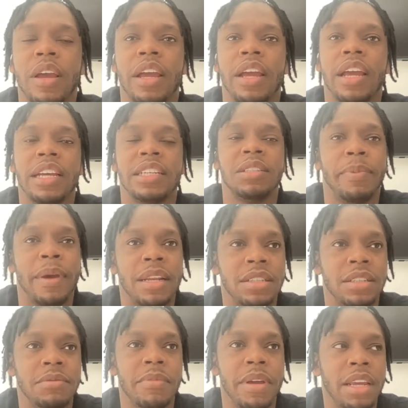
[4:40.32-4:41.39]
expand
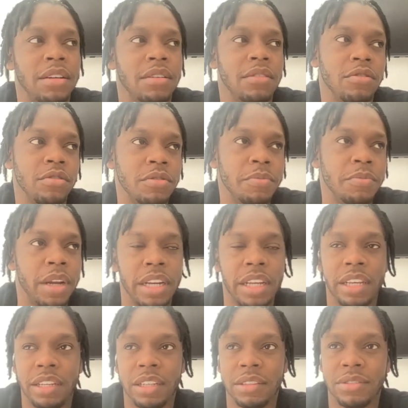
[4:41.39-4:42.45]
and make good
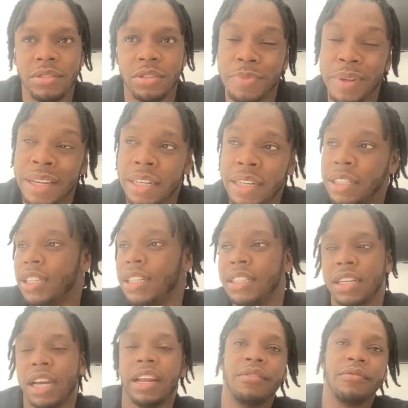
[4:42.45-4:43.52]
money, being in these
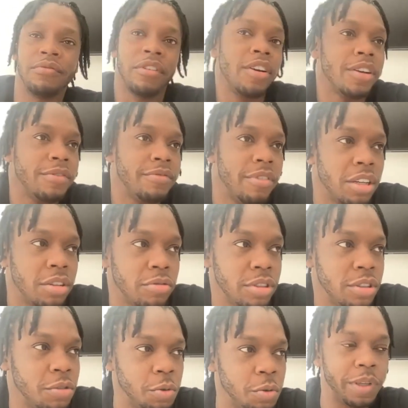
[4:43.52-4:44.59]
kind of record
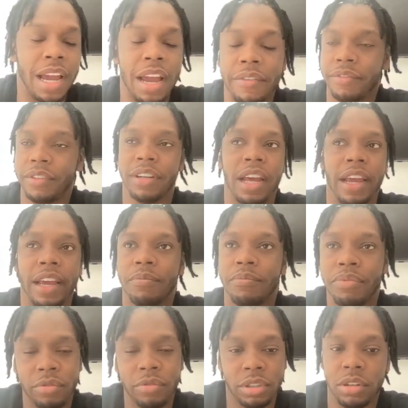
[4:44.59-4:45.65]
deals, we have to like
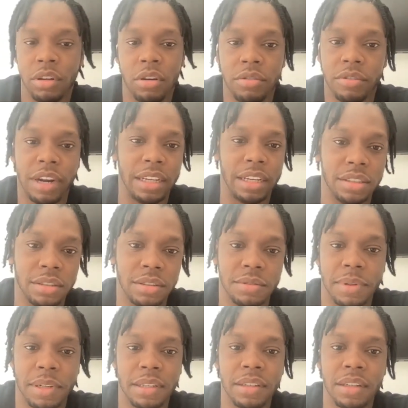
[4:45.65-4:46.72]
broaden our horizons,
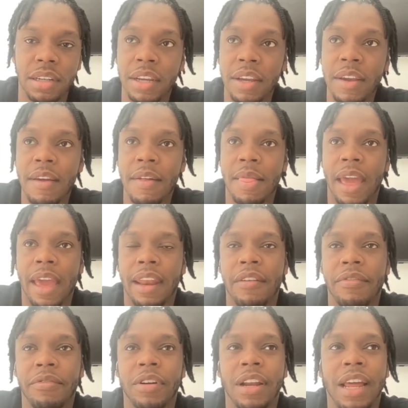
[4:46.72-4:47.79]
man. And I
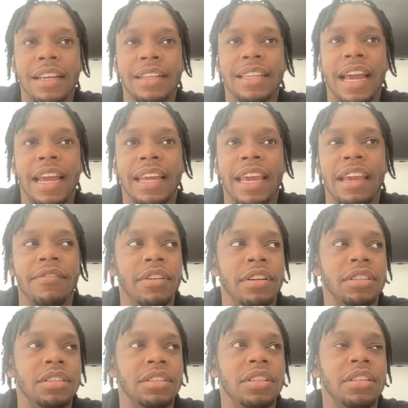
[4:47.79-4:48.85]
feel like that gave
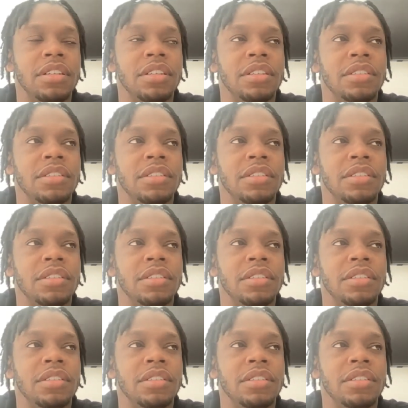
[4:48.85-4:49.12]
us the